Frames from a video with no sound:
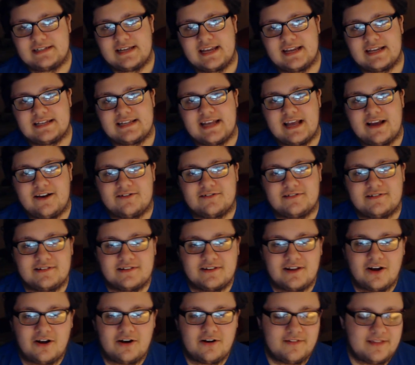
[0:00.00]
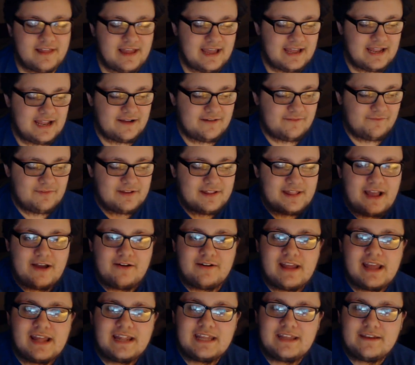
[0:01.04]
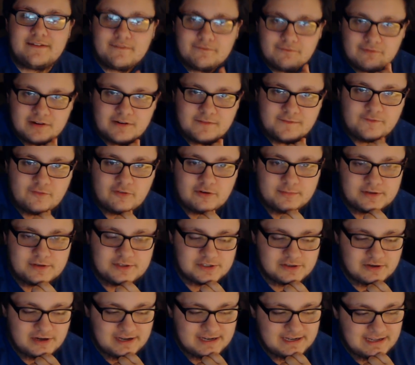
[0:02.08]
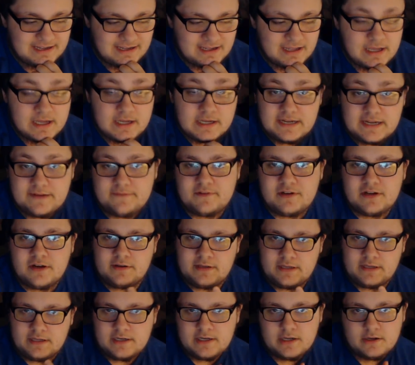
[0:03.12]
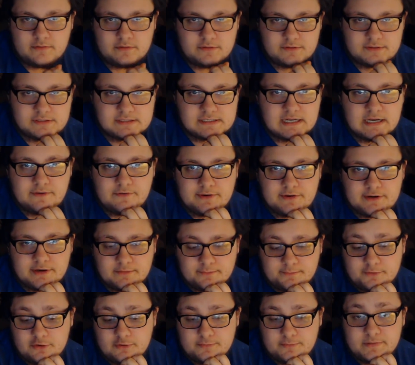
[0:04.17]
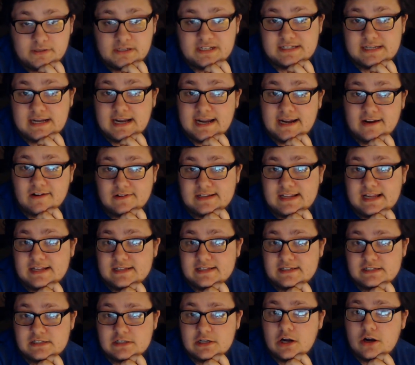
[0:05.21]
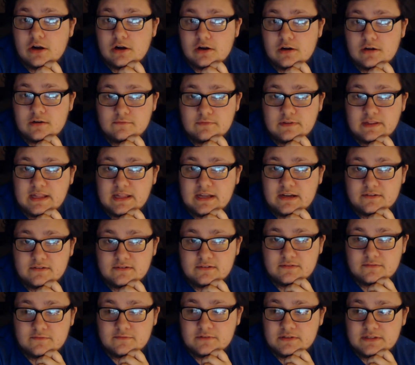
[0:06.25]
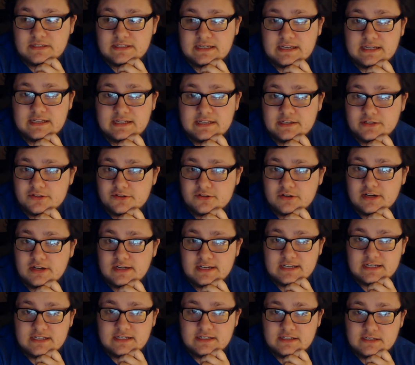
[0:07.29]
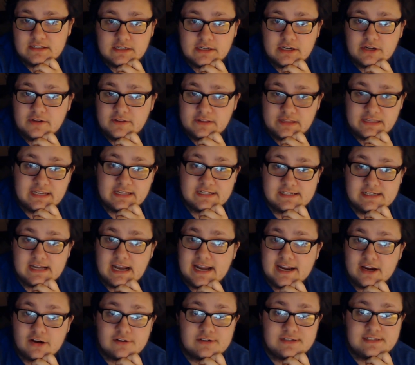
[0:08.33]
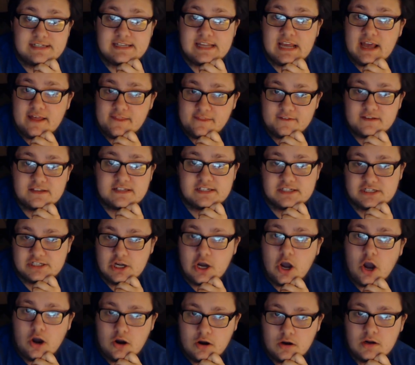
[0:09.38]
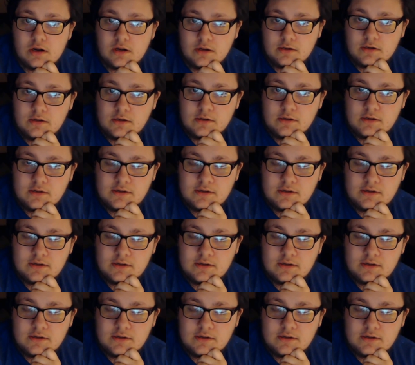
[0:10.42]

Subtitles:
take down all that without any real form of training, even though, you know, Luke Skywalker blew up an entire Death Star without really any training, you know, the entire Death Star.